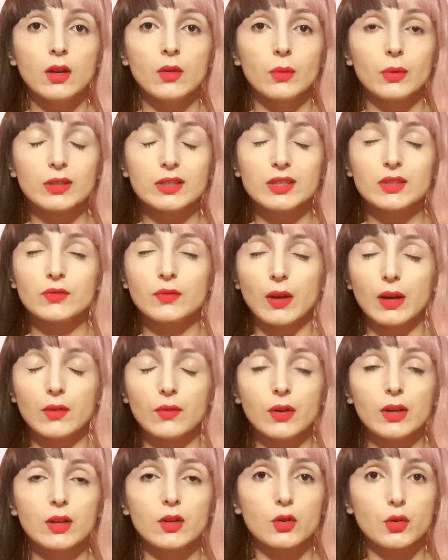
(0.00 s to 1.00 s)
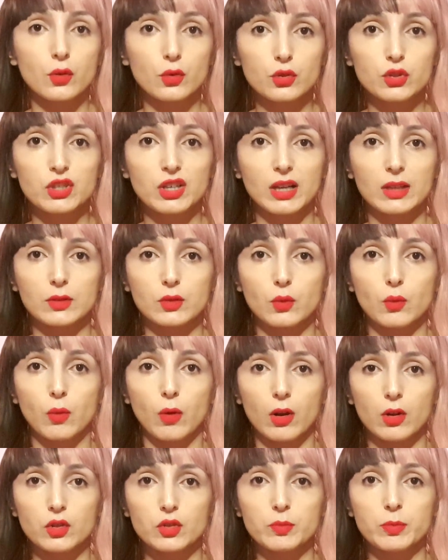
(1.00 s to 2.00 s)
which is very, very crucial to
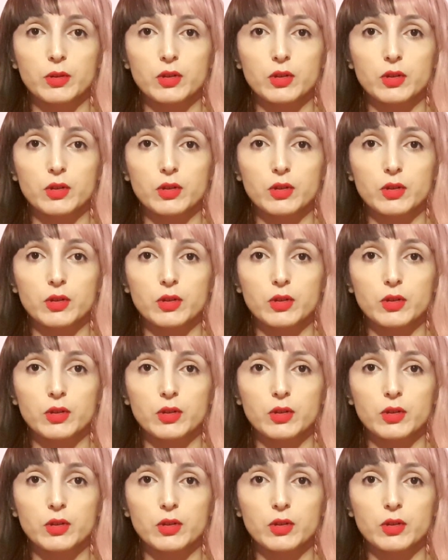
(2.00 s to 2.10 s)
watch